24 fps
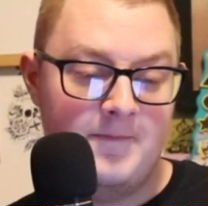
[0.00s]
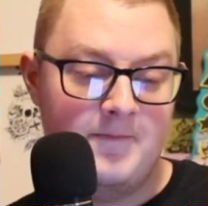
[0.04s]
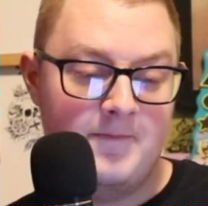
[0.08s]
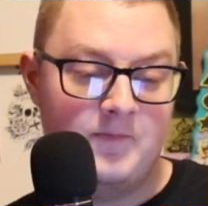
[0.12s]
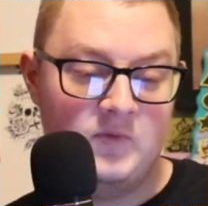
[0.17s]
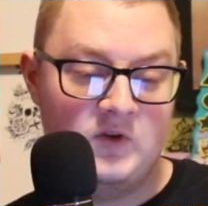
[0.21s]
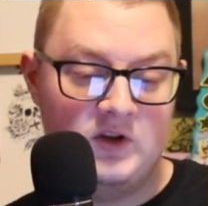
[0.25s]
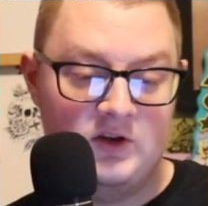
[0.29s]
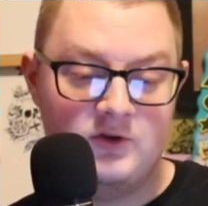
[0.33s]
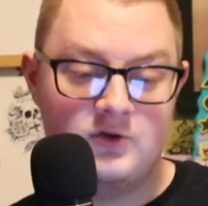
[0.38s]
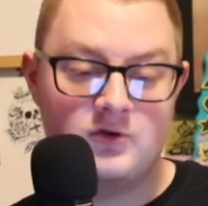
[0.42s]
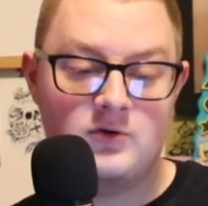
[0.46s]

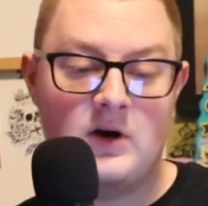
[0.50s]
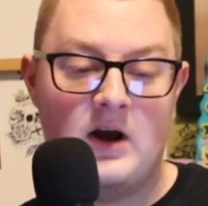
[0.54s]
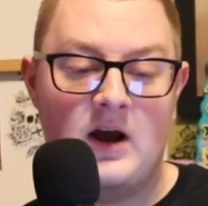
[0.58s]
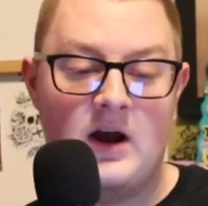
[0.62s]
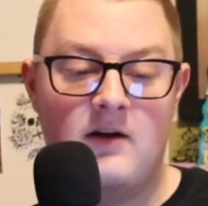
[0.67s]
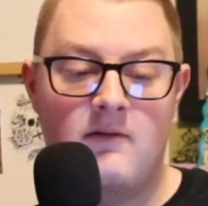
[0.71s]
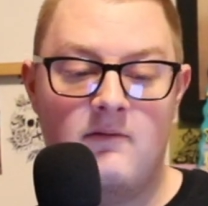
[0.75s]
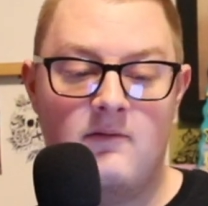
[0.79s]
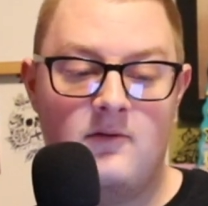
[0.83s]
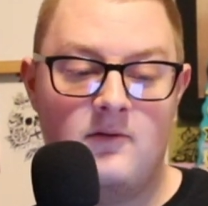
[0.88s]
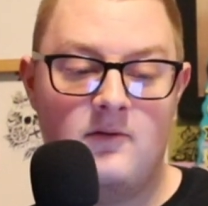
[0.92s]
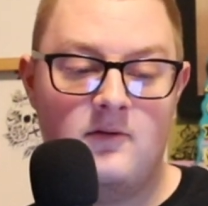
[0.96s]
to
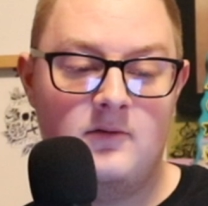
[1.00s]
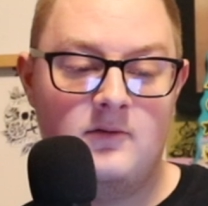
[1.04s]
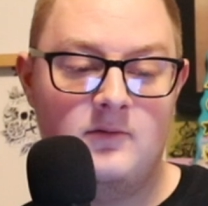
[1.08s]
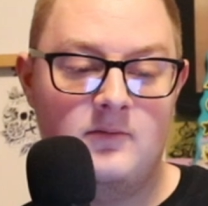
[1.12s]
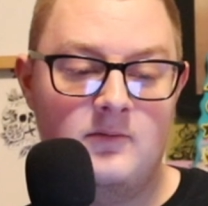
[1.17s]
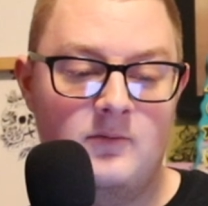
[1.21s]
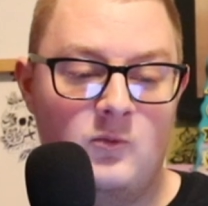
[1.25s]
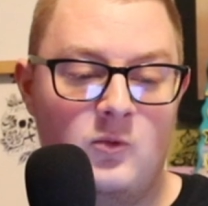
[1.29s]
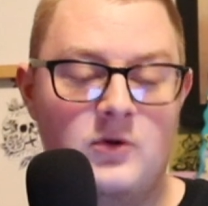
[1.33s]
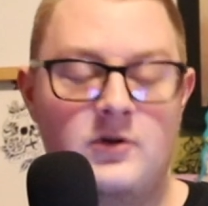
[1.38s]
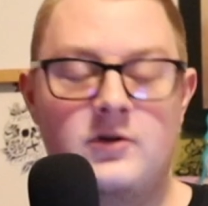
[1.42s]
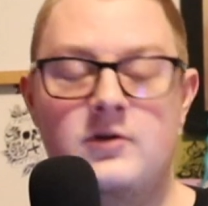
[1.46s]
travel,
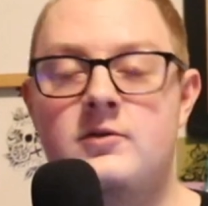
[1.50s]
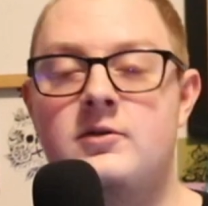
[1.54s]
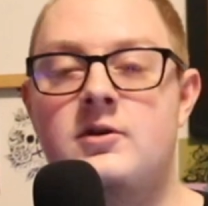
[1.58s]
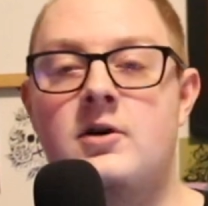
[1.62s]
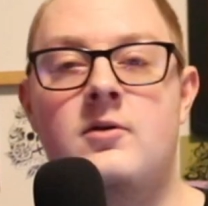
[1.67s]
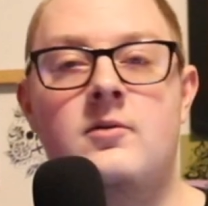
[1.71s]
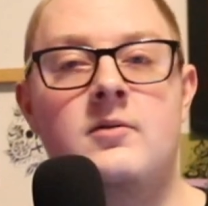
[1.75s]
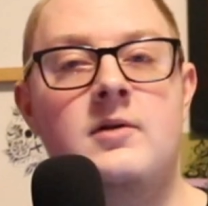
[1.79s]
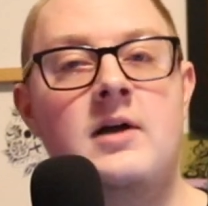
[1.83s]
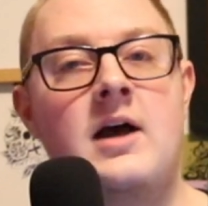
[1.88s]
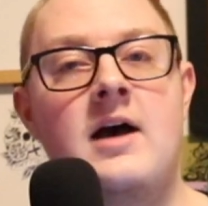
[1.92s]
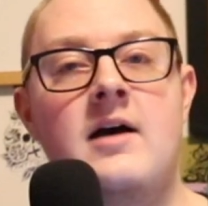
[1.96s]
where you don't
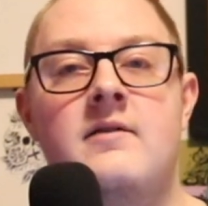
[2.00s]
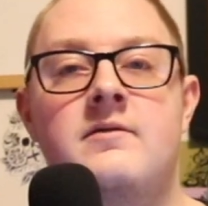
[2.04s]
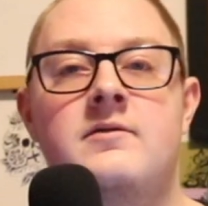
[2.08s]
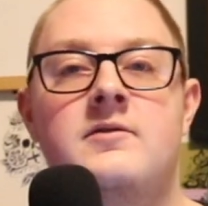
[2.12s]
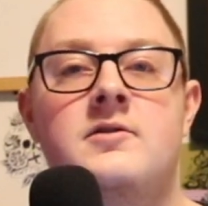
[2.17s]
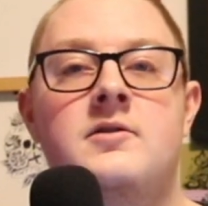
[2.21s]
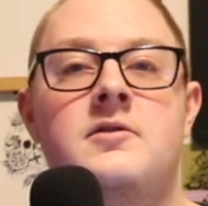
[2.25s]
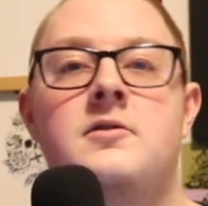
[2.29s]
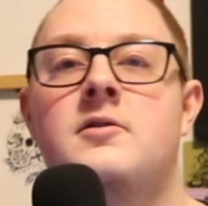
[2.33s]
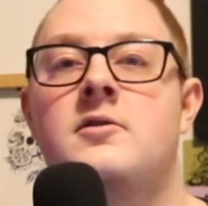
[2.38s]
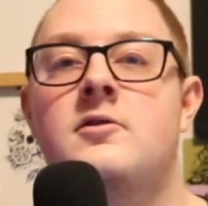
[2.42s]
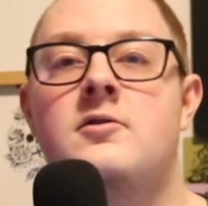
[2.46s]
have
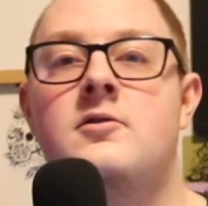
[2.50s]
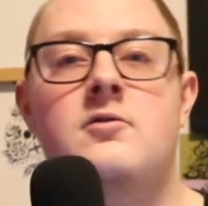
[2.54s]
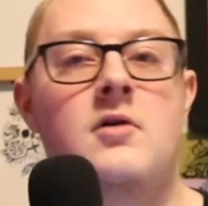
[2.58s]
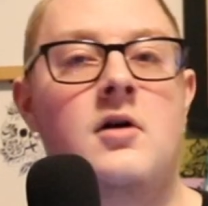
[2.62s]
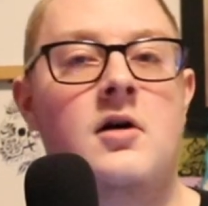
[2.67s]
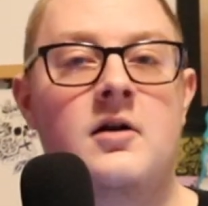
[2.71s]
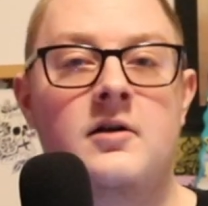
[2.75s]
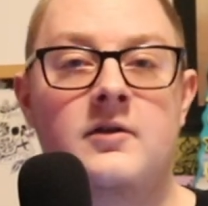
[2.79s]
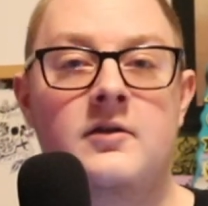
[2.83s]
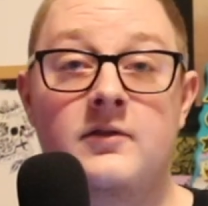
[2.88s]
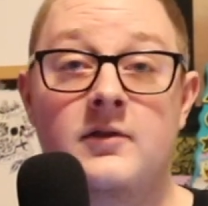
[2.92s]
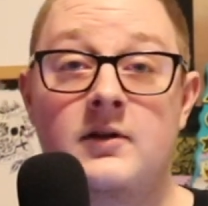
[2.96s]
to
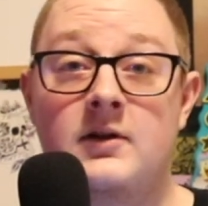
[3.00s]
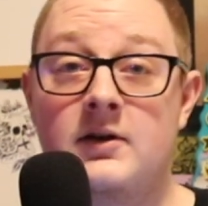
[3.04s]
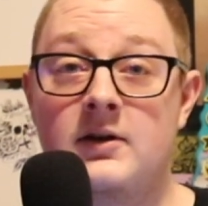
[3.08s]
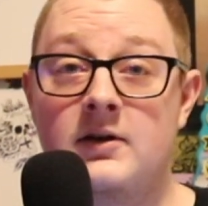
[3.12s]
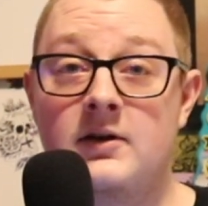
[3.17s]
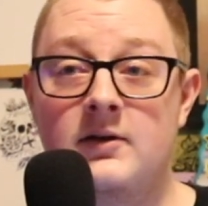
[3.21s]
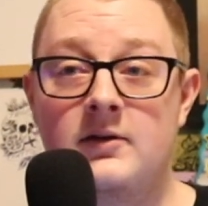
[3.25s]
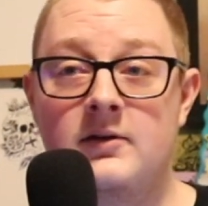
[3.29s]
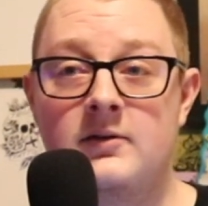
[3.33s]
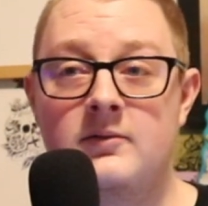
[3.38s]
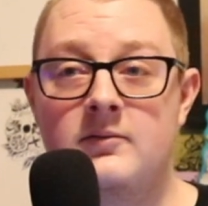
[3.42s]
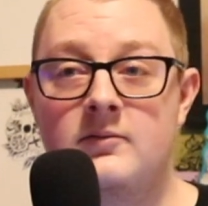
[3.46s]
cross
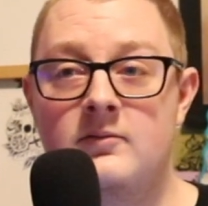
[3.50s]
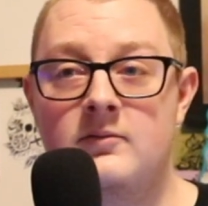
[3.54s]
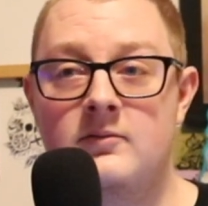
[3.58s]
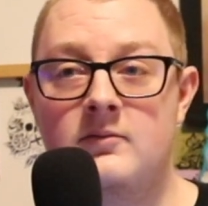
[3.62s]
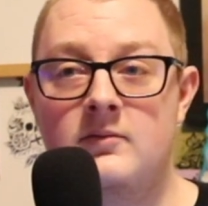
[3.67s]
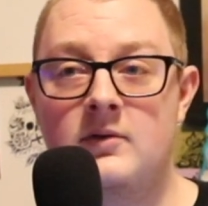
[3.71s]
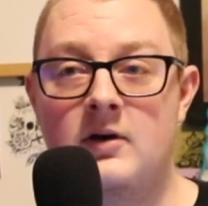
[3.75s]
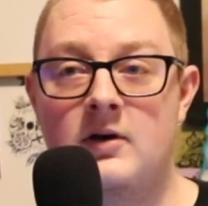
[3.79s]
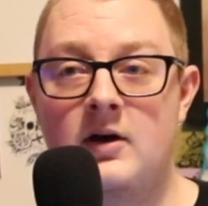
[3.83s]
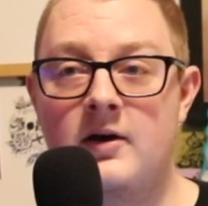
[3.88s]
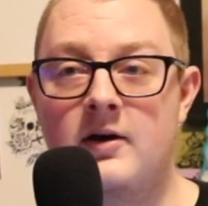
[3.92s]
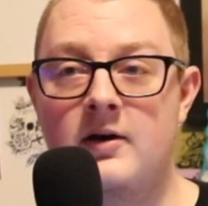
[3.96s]
any
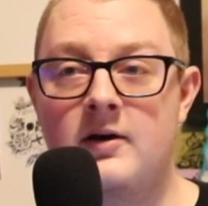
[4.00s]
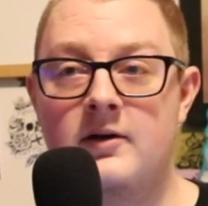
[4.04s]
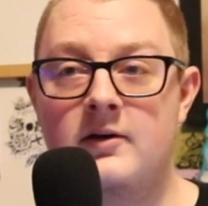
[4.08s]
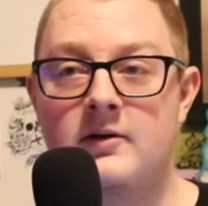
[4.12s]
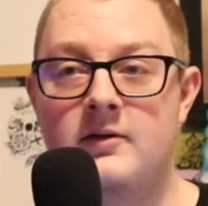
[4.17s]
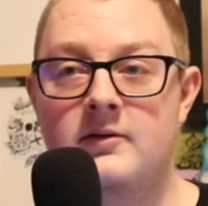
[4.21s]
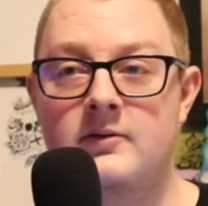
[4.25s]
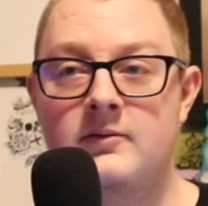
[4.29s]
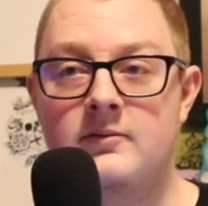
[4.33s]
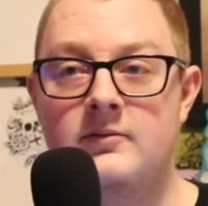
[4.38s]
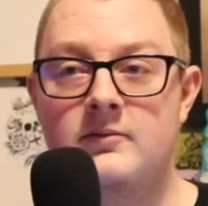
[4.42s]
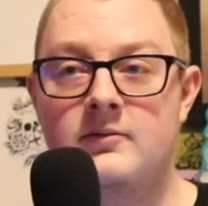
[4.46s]

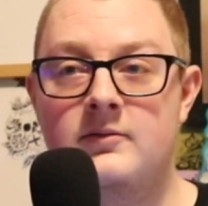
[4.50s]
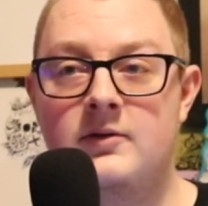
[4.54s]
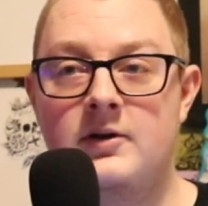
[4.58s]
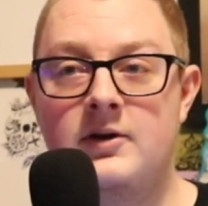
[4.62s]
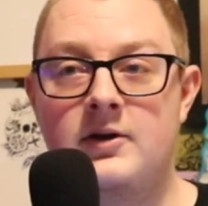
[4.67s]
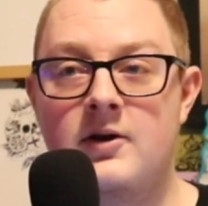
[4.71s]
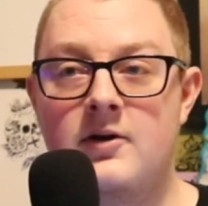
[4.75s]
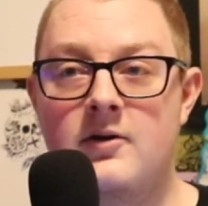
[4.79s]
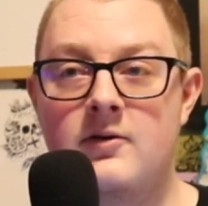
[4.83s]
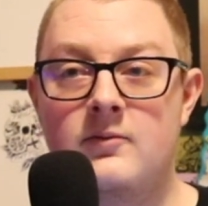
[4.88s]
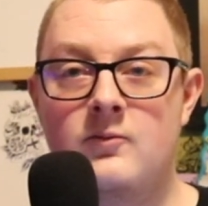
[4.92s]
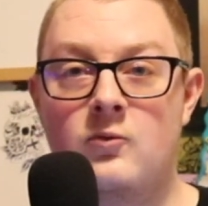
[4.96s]

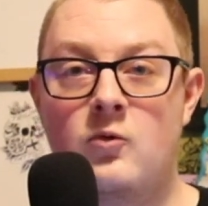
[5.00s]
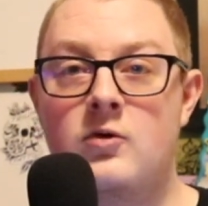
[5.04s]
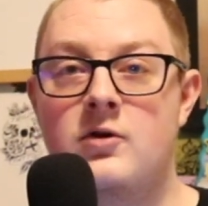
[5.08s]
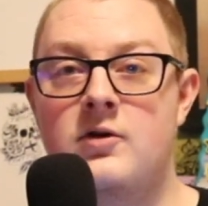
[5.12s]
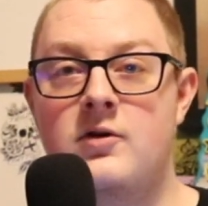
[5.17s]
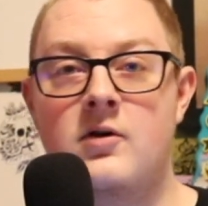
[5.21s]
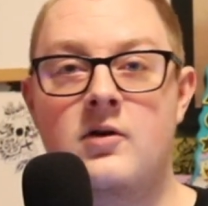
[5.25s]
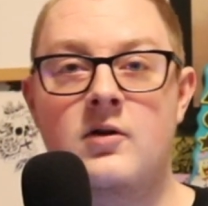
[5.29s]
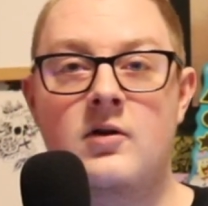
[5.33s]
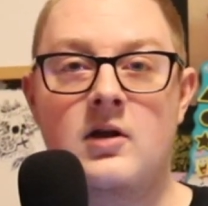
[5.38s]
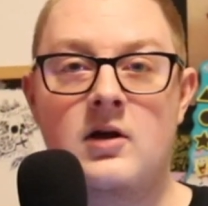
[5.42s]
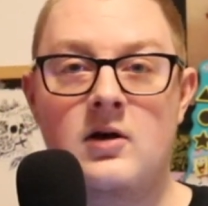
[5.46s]
where you
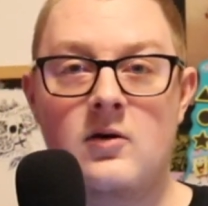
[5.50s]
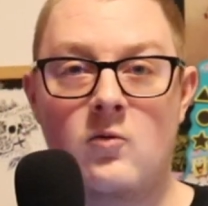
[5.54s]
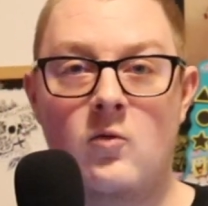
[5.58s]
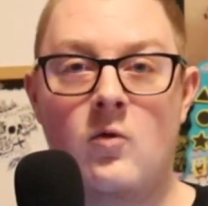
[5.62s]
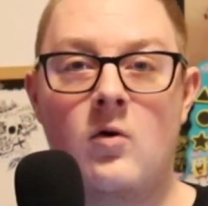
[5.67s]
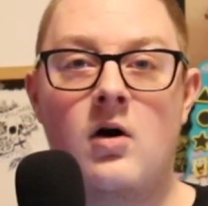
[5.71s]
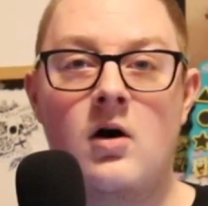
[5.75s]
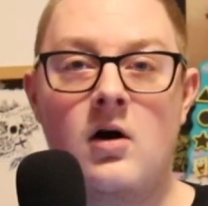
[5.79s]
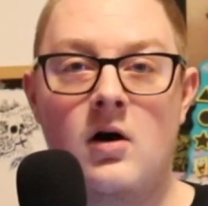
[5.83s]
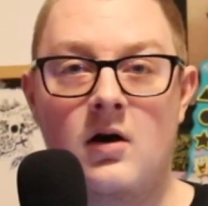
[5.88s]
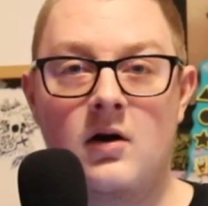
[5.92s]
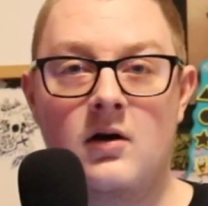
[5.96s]
can like
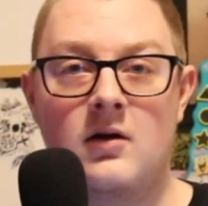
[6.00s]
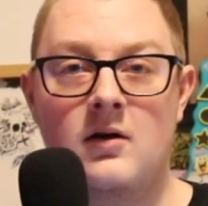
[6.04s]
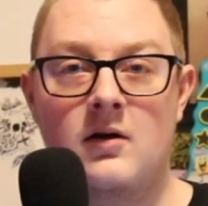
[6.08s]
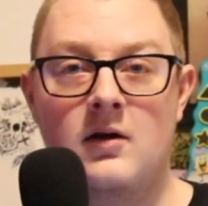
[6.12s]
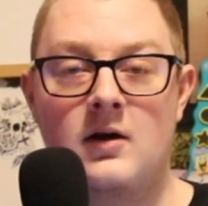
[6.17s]
walk,